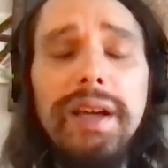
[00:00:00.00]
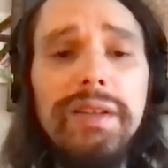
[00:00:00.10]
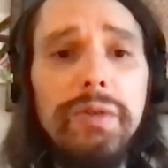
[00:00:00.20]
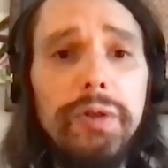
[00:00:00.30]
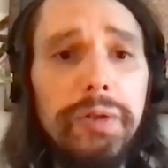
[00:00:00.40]

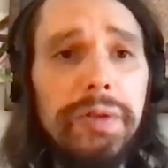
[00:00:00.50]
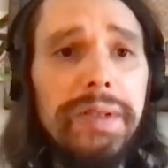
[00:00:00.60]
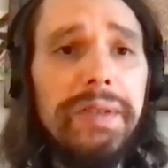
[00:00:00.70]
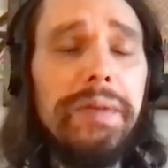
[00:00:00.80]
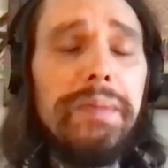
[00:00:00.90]
and social
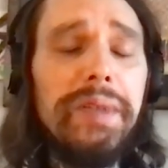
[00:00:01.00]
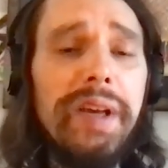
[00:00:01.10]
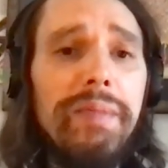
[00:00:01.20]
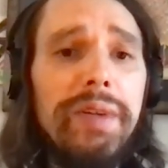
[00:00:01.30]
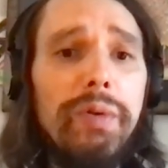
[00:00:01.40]
systems
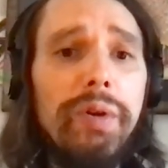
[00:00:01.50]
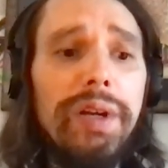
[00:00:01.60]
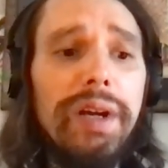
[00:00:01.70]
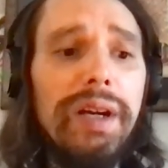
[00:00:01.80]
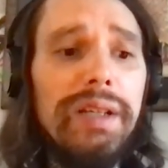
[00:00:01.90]
have been
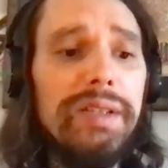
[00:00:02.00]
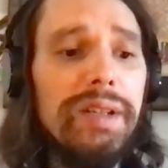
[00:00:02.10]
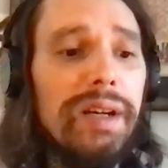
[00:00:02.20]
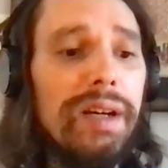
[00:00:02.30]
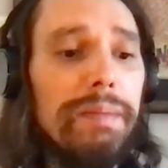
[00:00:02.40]
organized
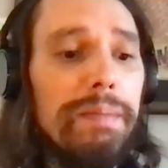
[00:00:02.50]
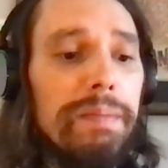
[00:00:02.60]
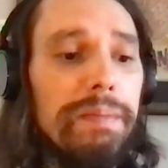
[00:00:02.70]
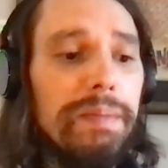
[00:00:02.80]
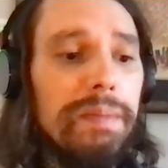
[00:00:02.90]

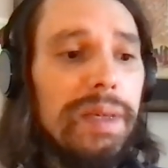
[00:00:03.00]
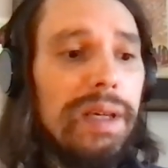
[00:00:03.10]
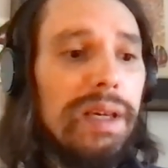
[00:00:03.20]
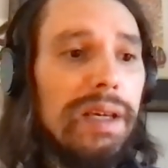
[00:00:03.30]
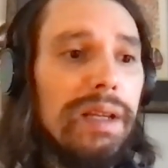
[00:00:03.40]

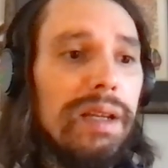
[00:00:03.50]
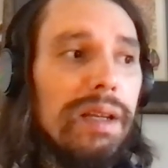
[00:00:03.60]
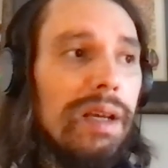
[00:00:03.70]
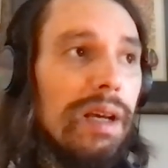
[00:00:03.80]
in